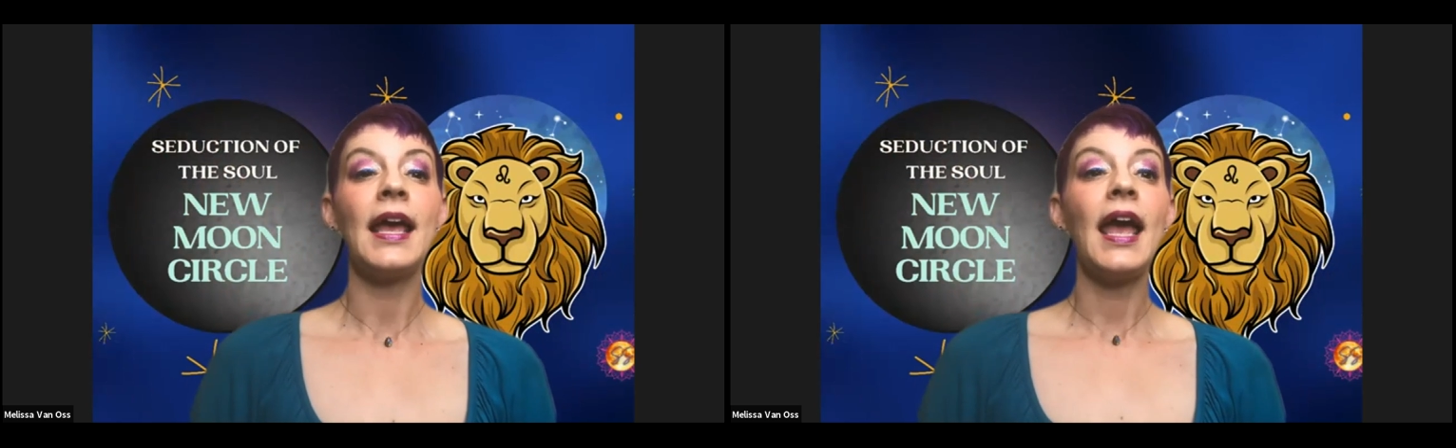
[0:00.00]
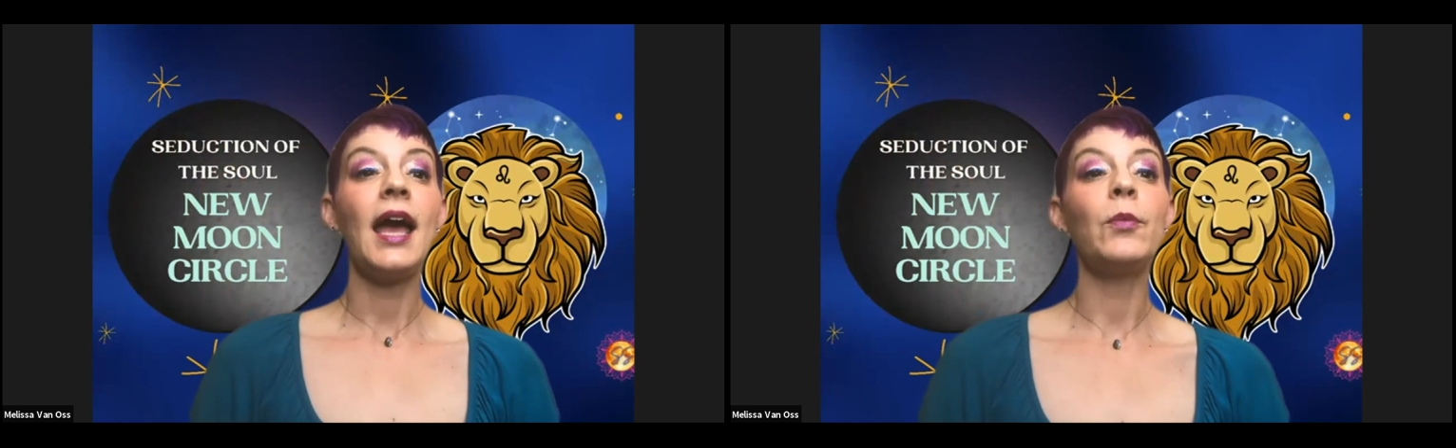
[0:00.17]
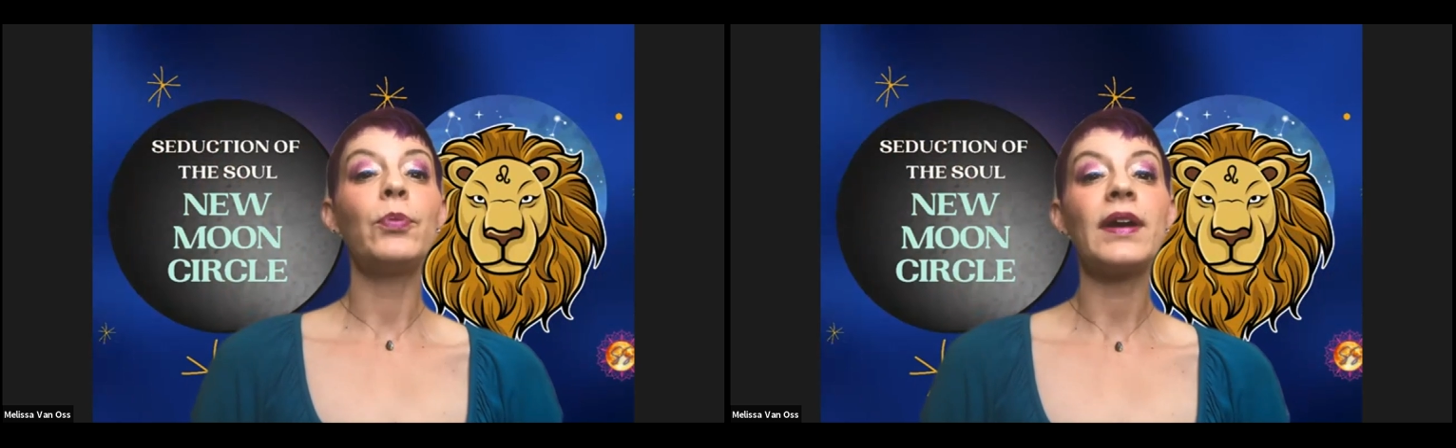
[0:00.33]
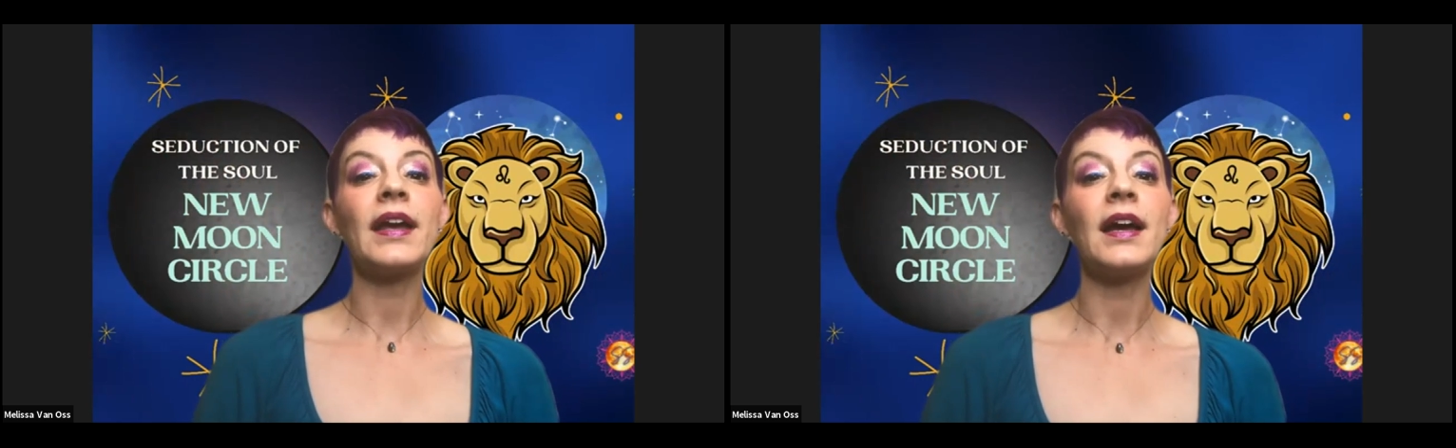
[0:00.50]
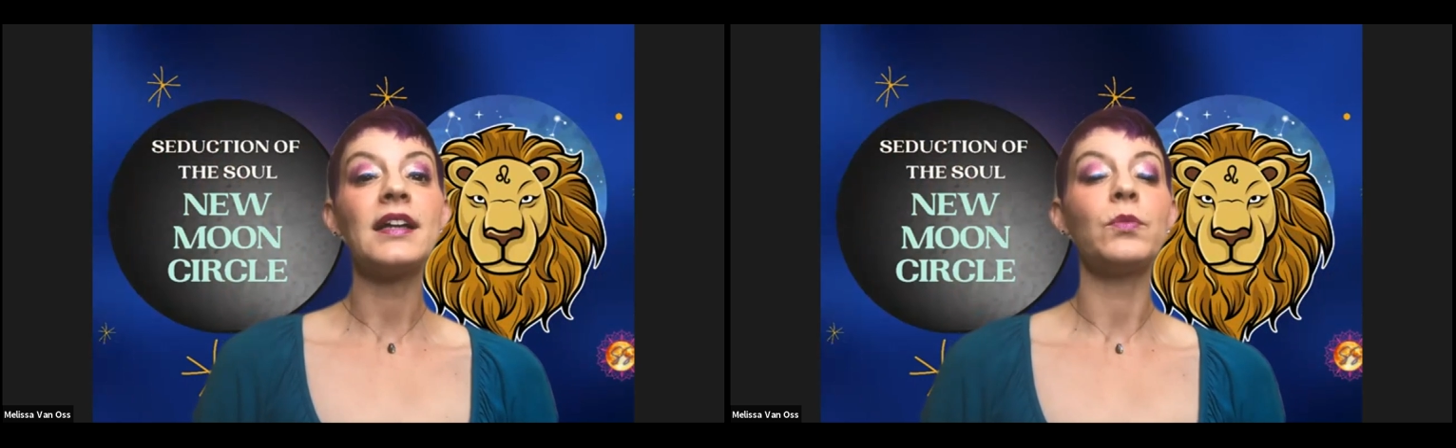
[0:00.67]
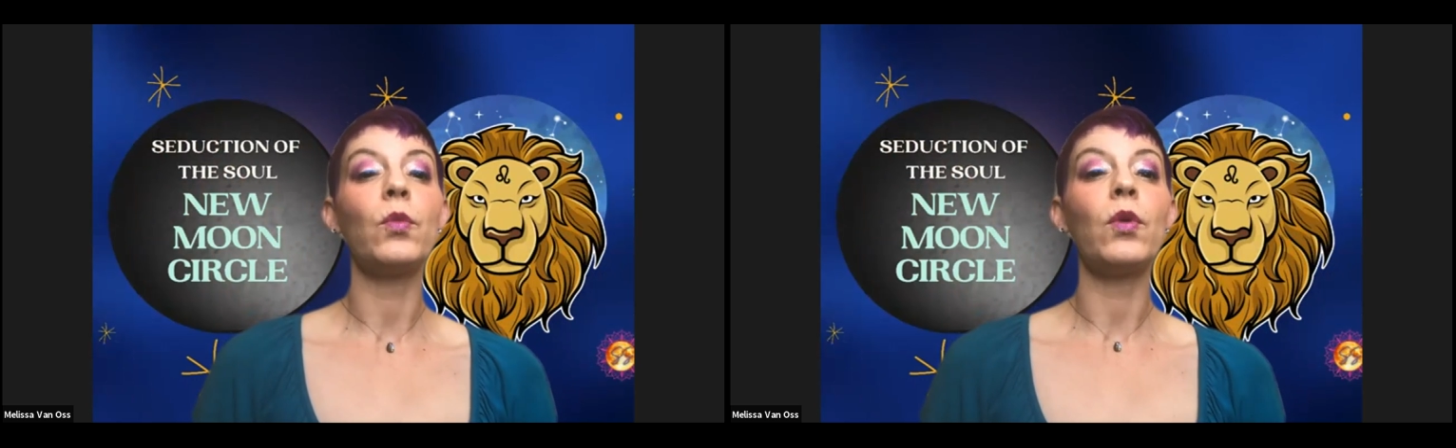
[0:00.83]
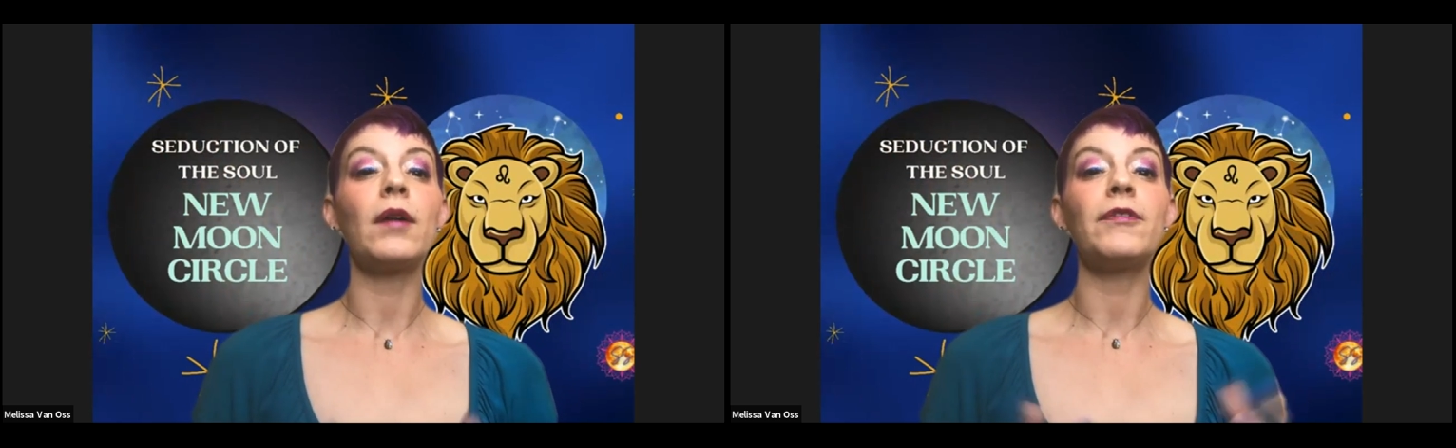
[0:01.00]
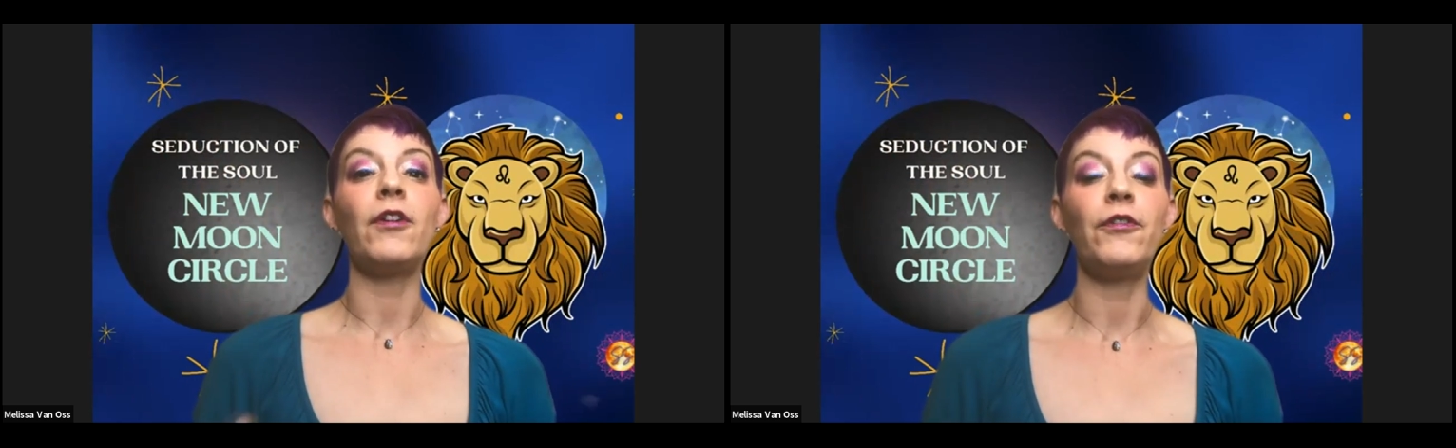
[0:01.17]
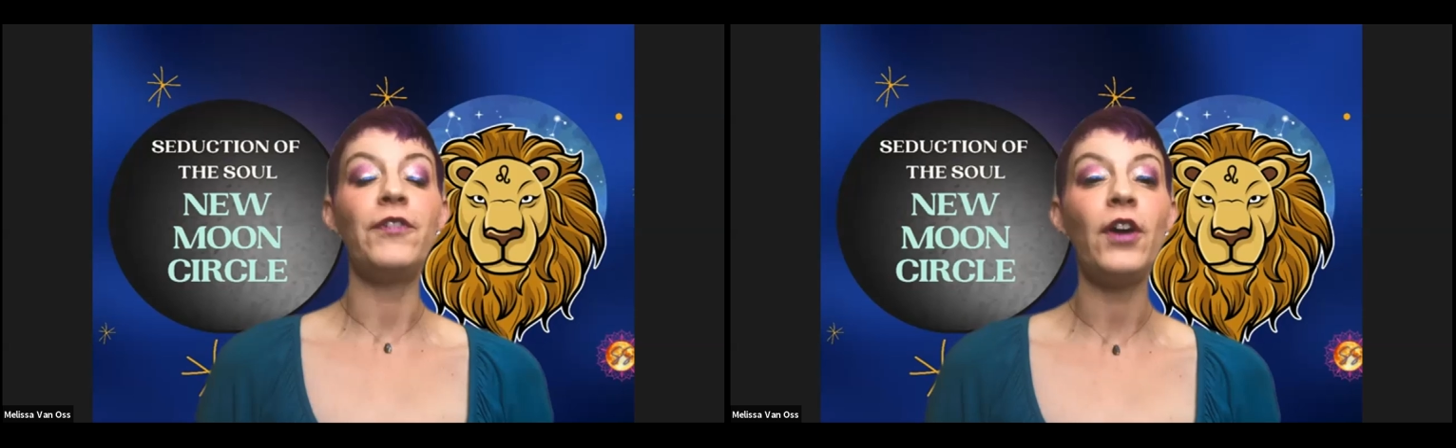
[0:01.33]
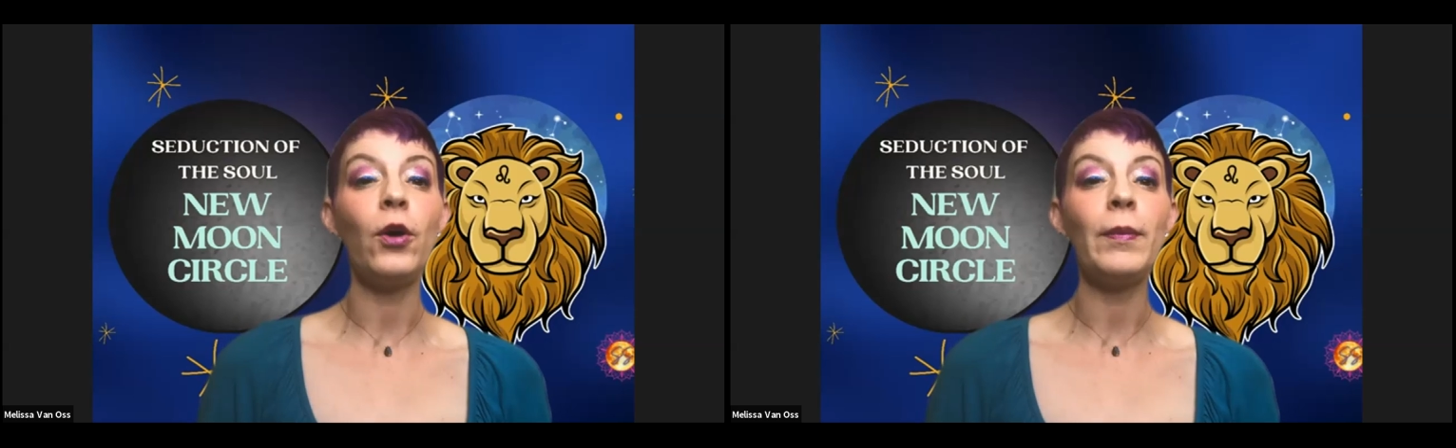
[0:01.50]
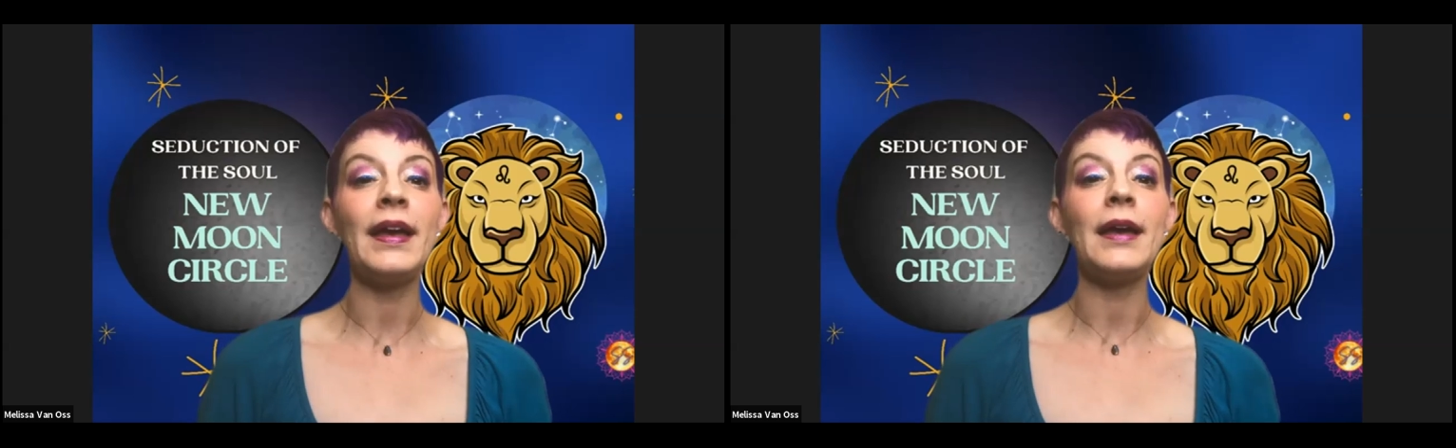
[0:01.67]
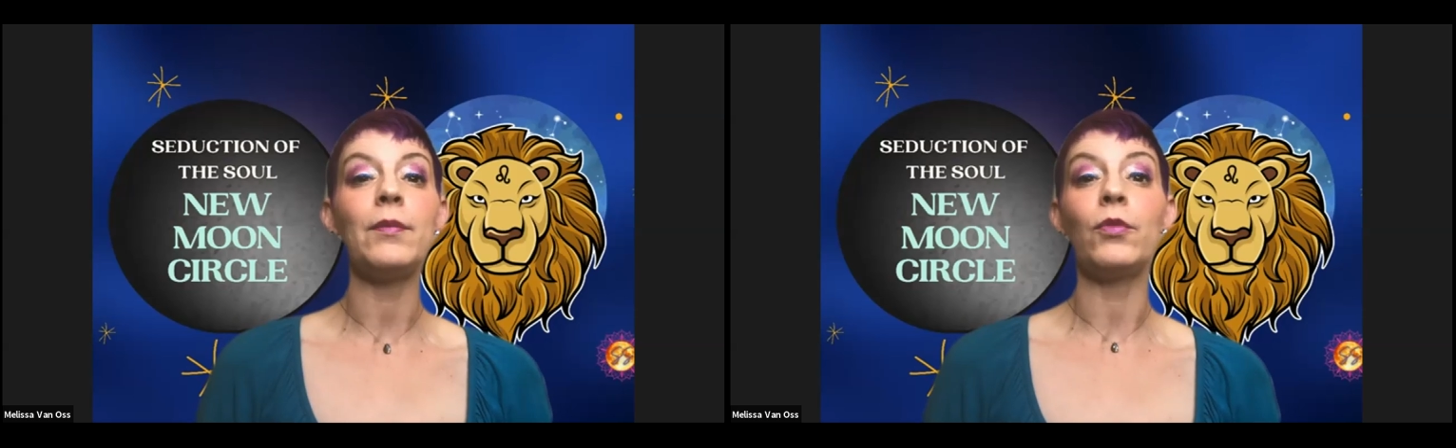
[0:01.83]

and bringing us more fulfillment,